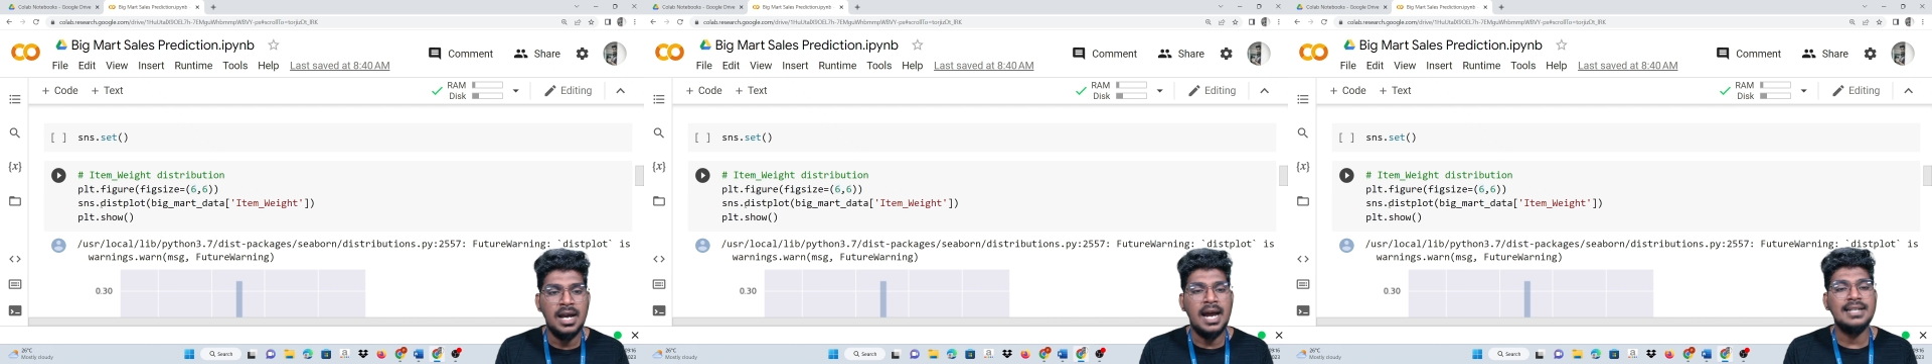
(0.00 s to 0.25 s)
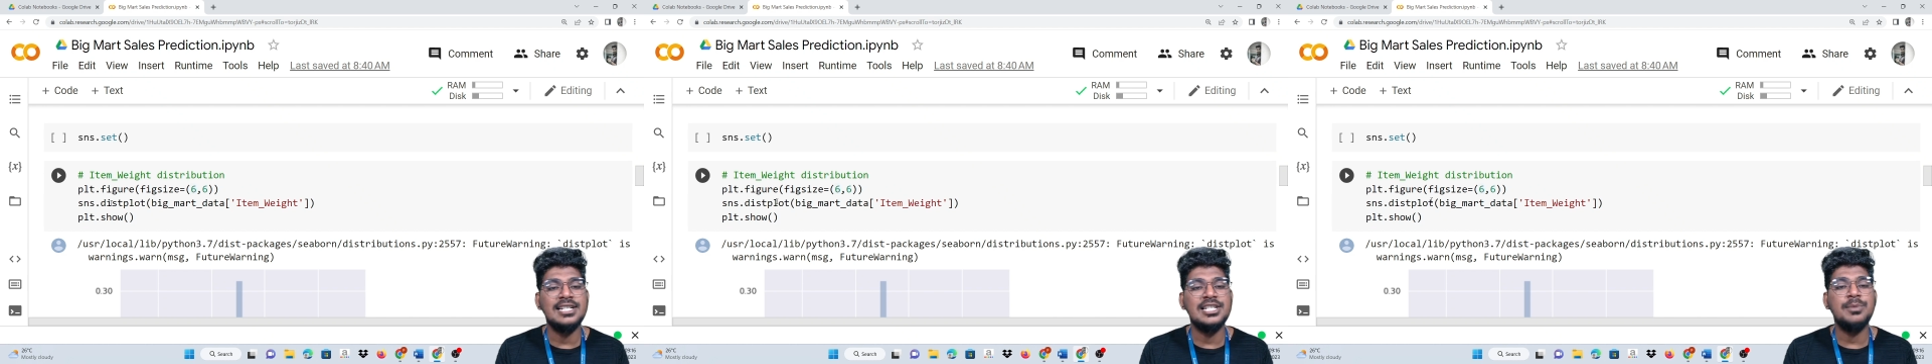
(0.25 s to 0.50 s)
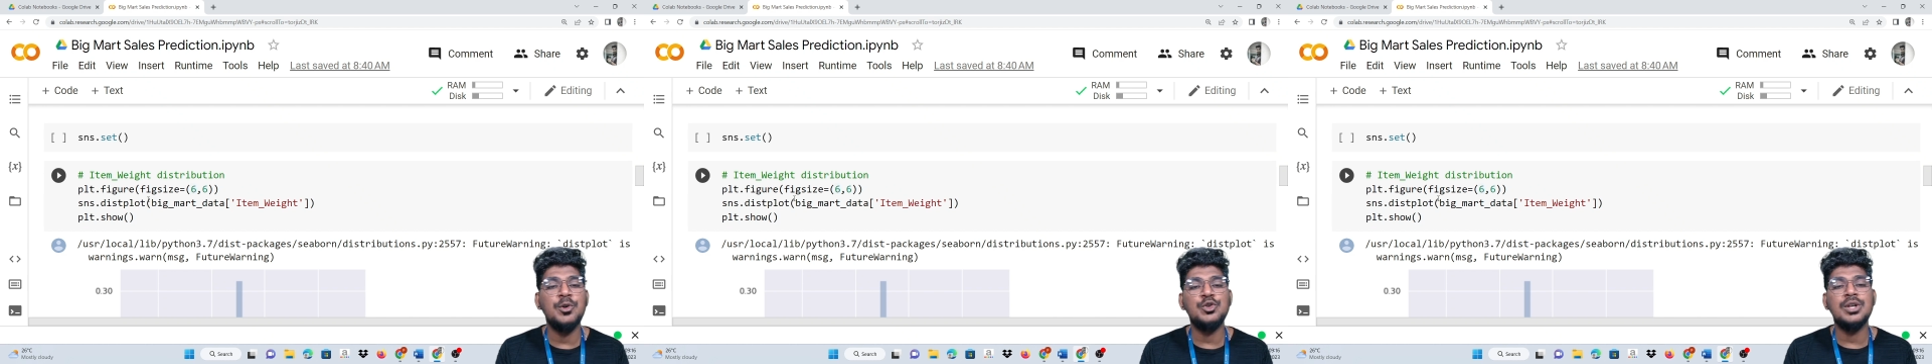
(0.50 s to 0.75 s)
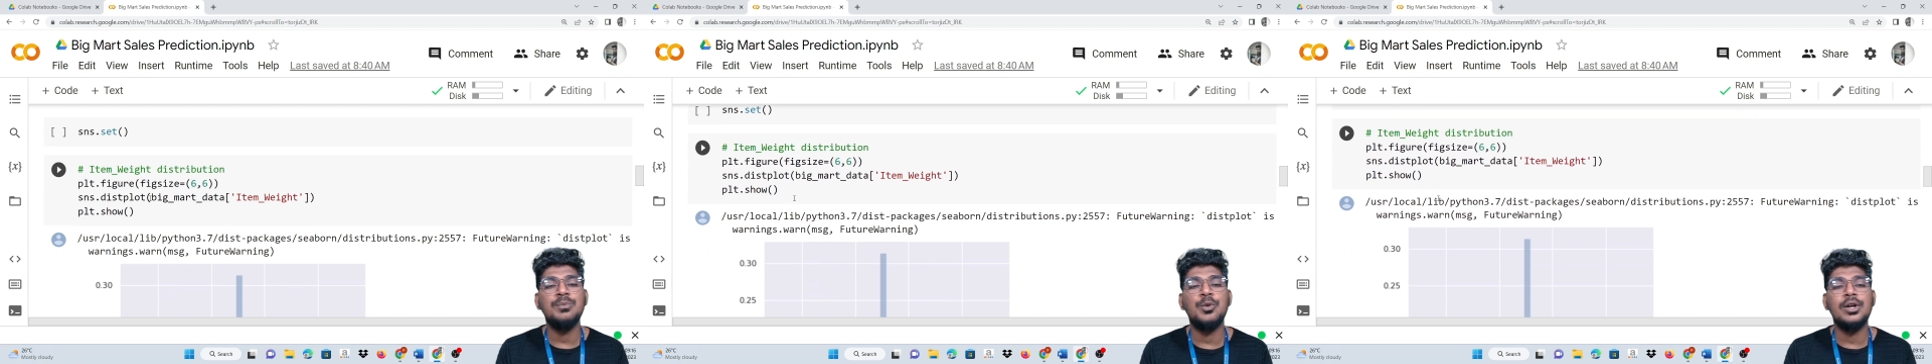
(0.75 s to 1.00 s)
and
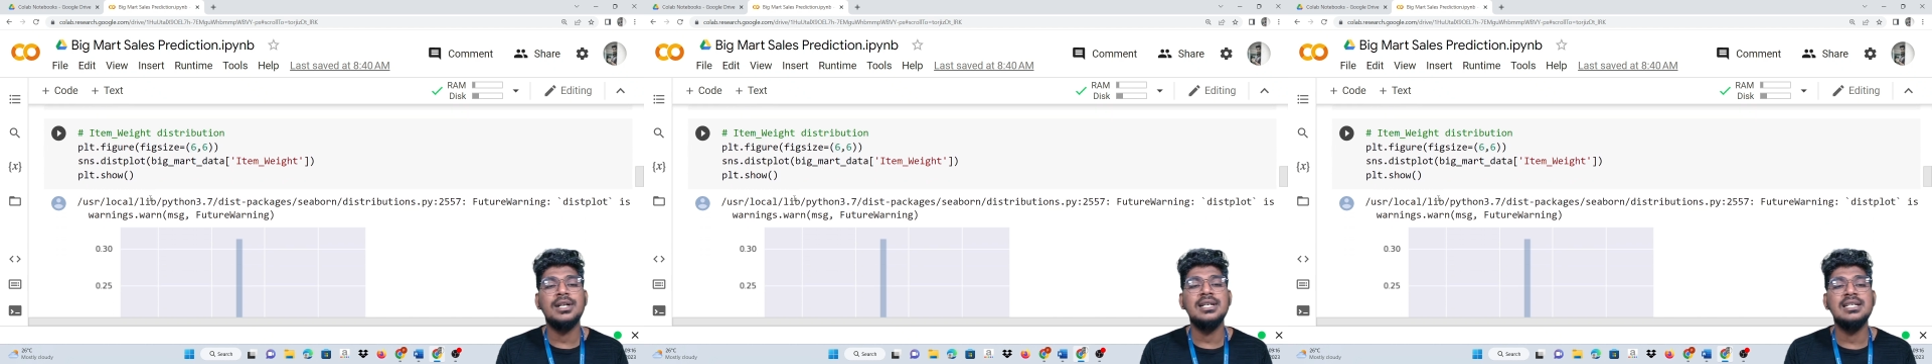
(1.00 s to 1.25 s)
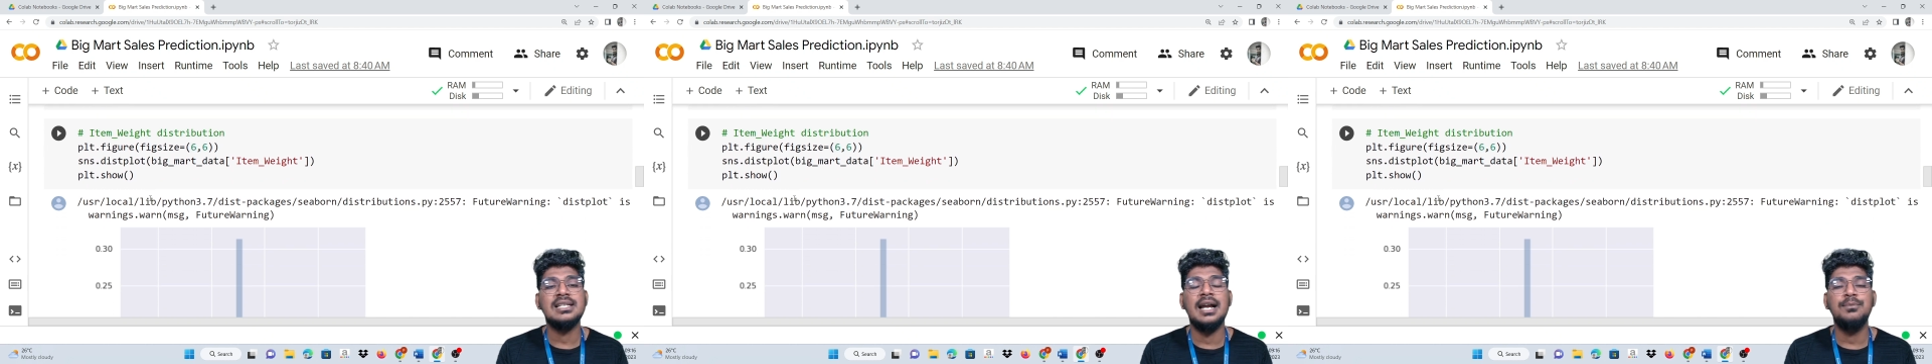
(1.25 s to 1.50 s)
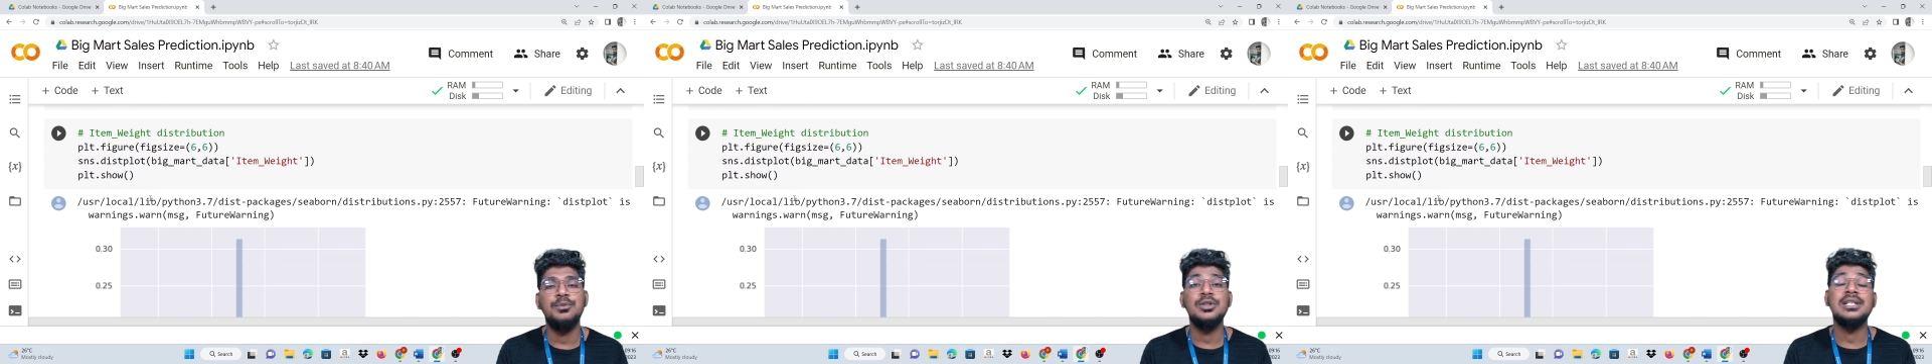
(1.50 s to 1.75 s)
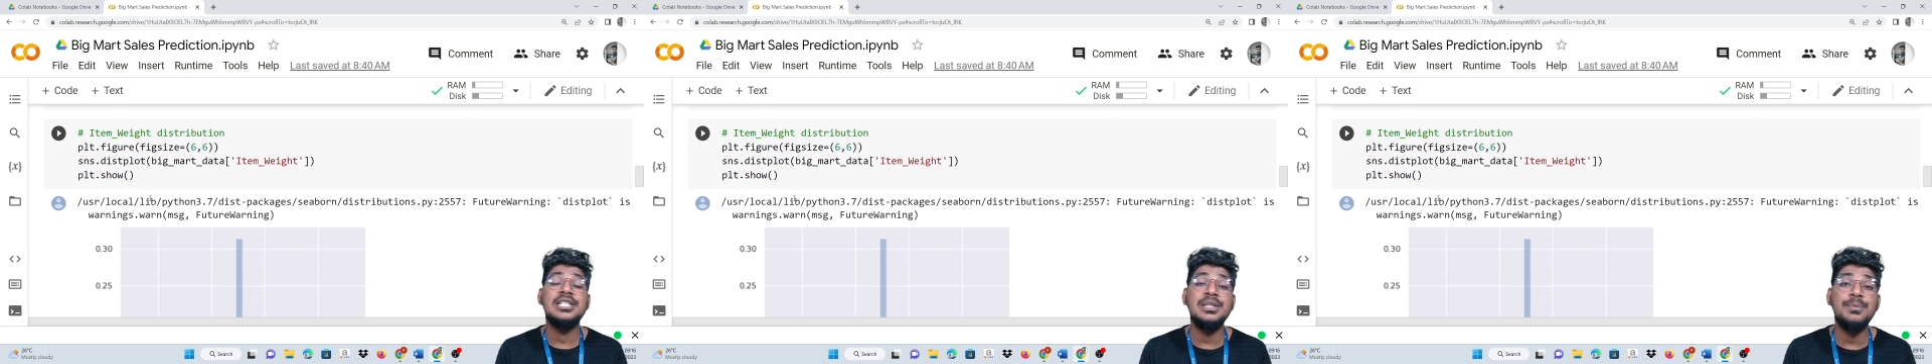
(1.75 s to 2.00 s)
distribution plotting is help to
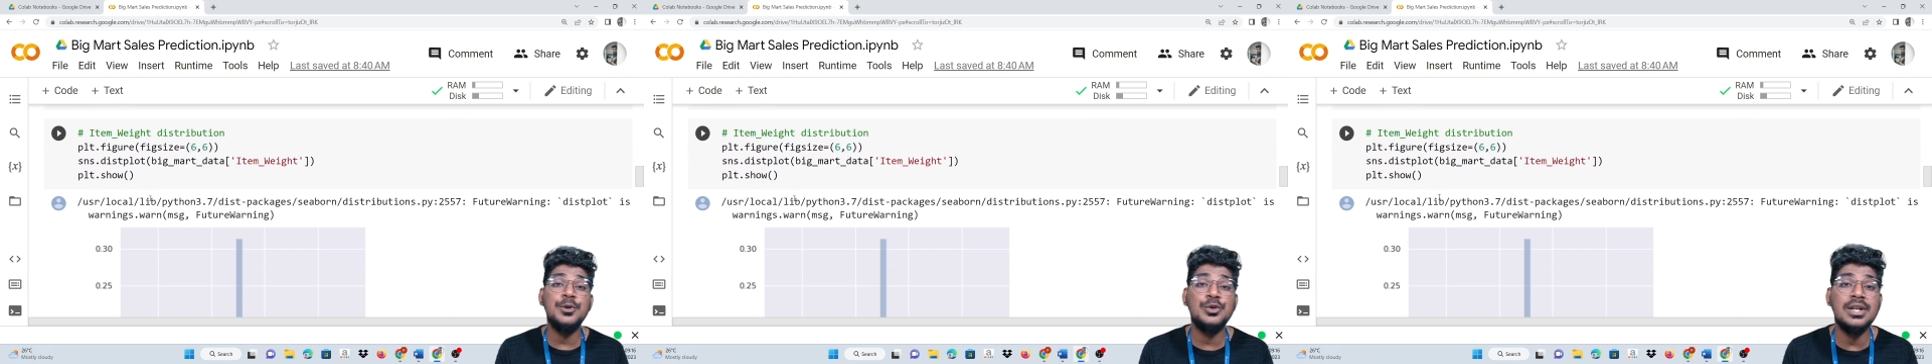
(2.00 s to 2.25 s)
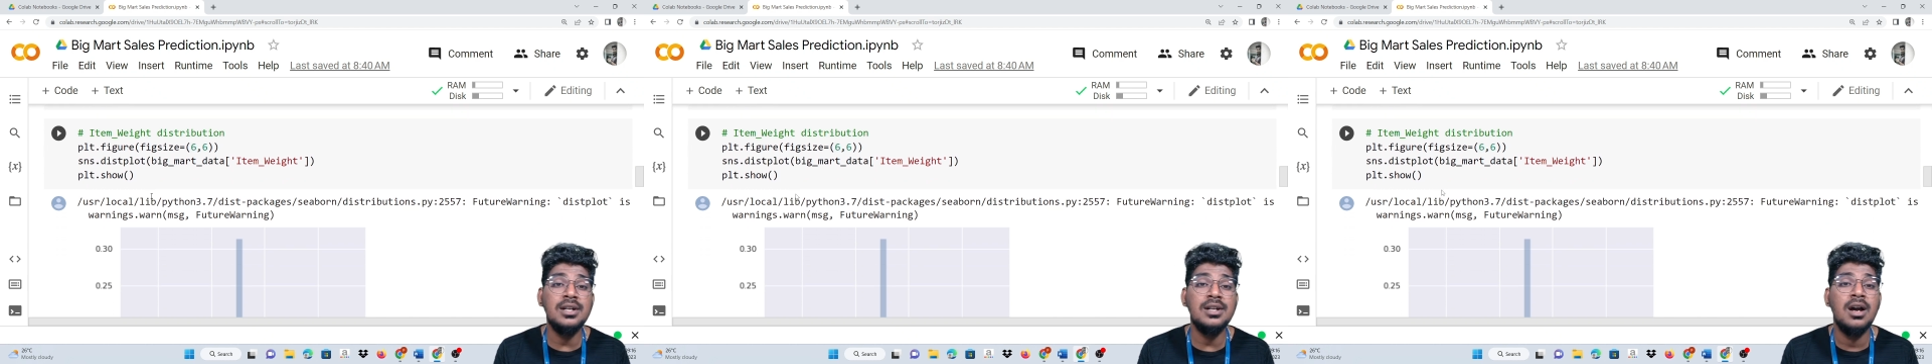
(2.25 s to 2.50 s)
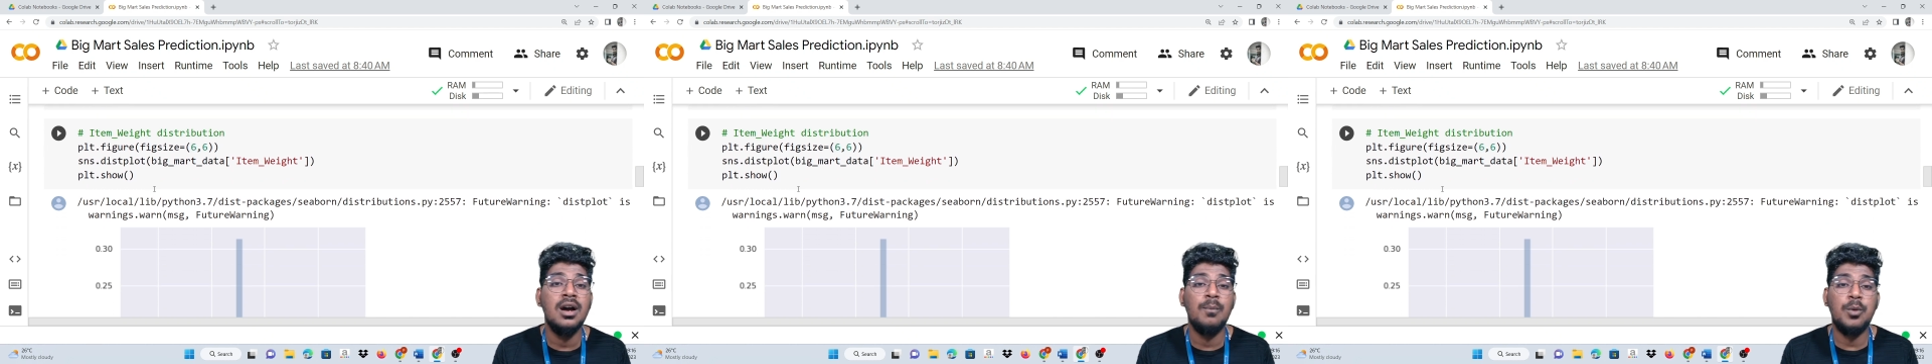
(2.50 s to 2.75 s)
distribution